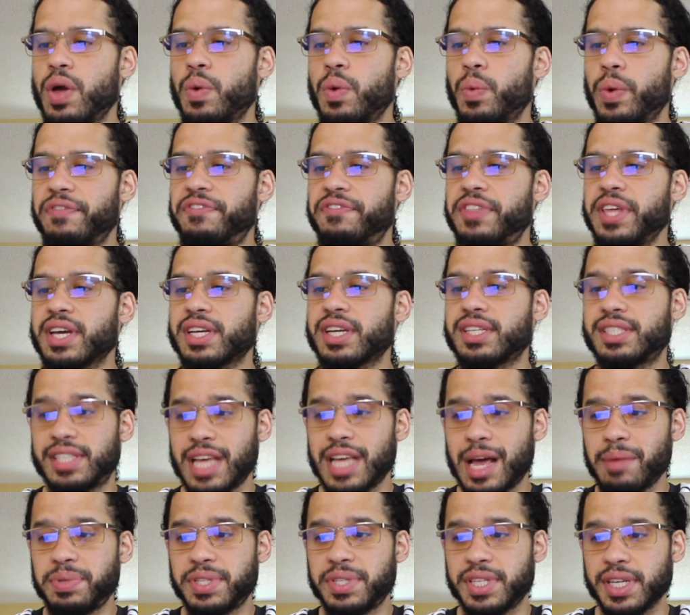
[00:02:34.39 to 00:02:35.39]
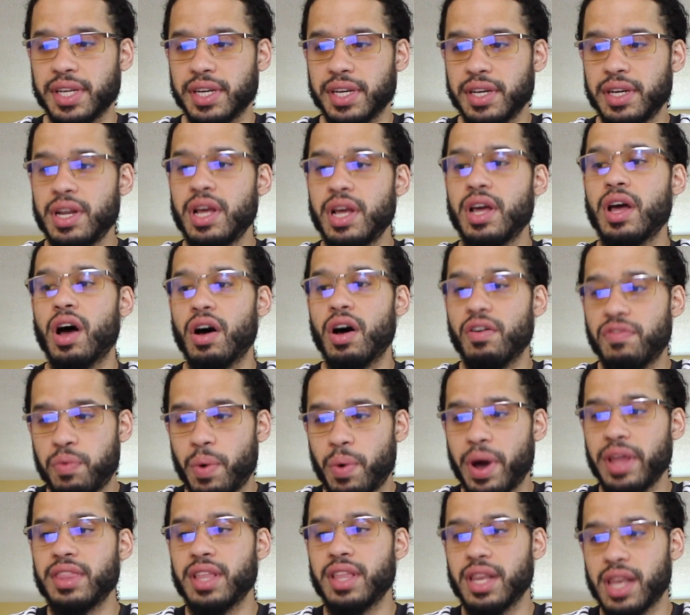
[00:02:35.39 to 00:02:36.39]
with the exception of
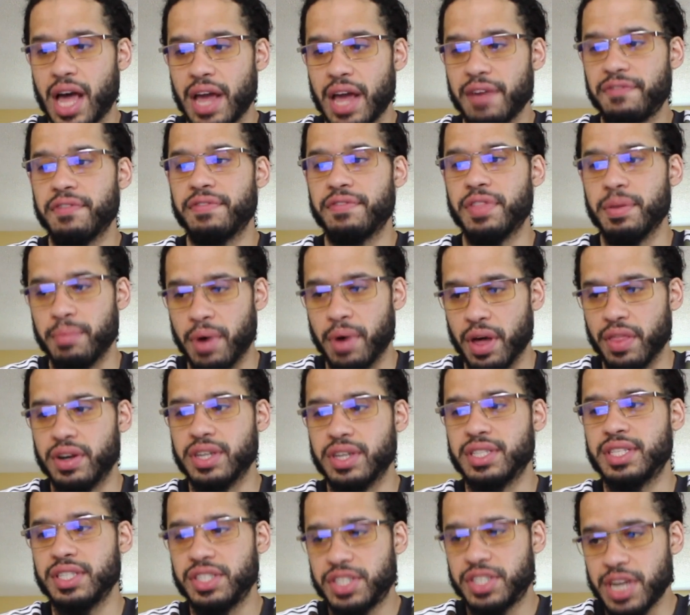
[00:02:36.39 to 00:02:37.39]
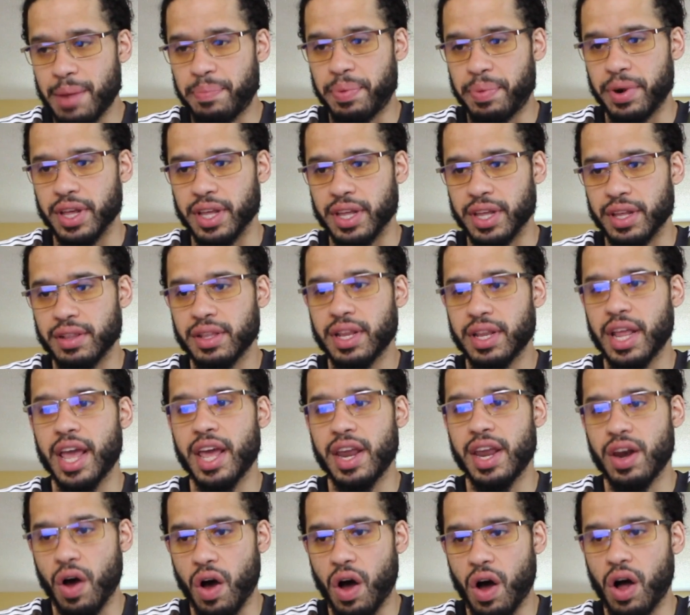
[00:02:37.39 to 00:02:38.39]
when the life of the mother is in jeopardy,
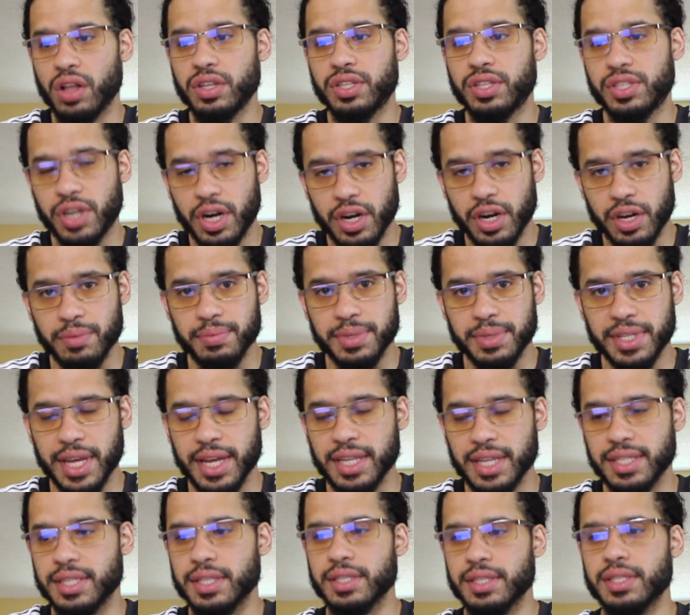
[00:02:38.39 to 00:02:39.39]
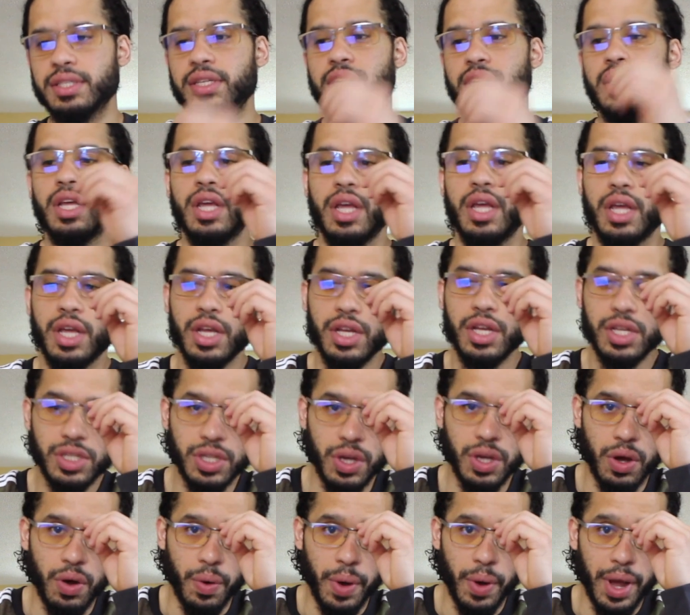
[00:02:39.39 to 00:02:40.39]
in all circumstances.
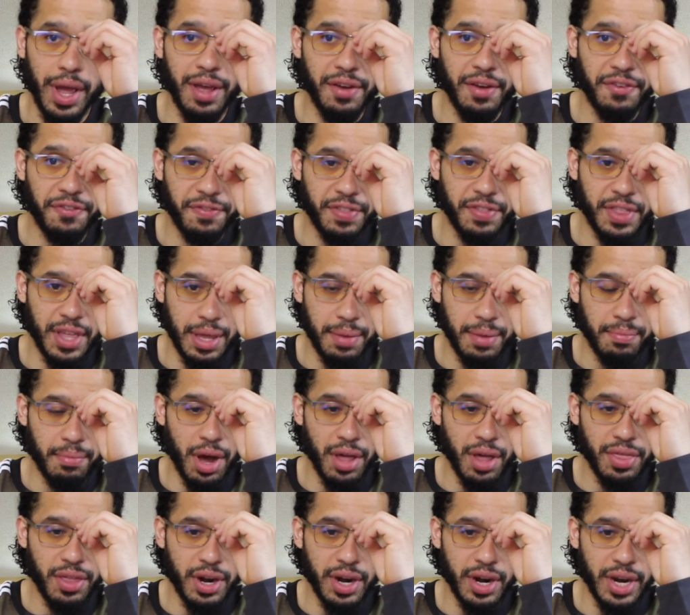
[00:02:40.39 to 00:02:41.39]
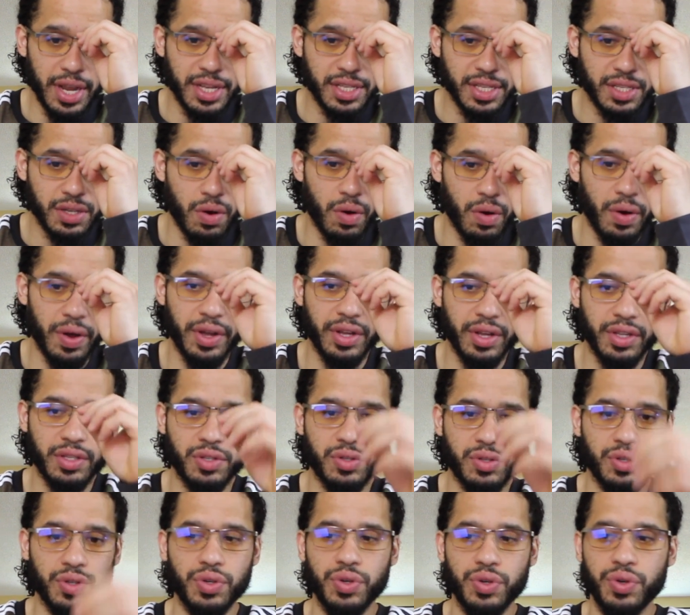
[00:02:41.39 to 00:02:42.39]
So if the mother is going
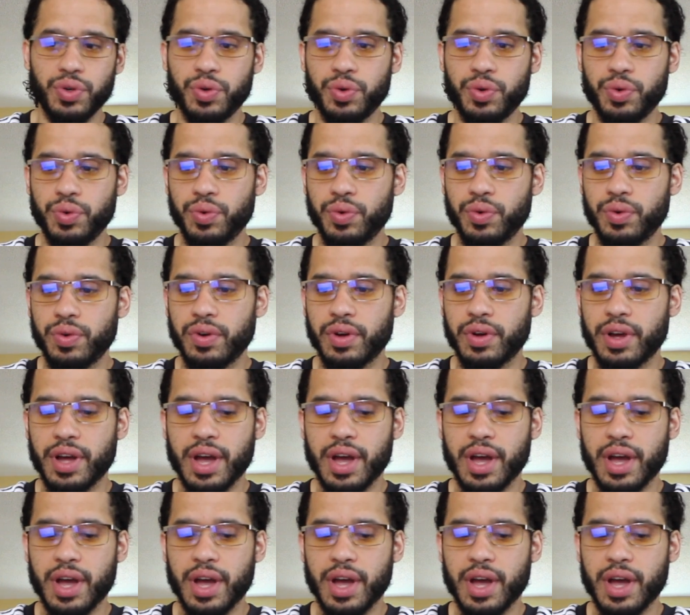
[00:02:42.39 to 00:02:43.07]
to